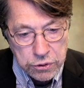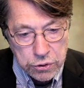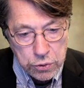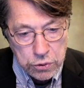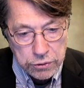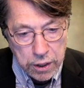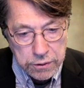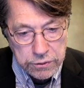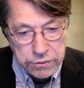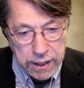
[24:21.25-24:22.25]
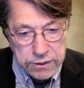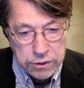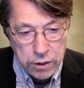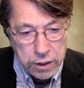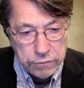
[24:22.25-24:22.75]
tutorials, audio
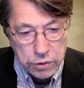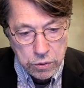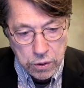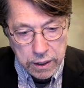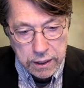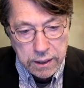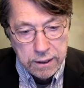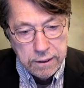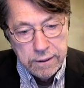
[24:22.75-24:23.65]
tracks, and audio recording.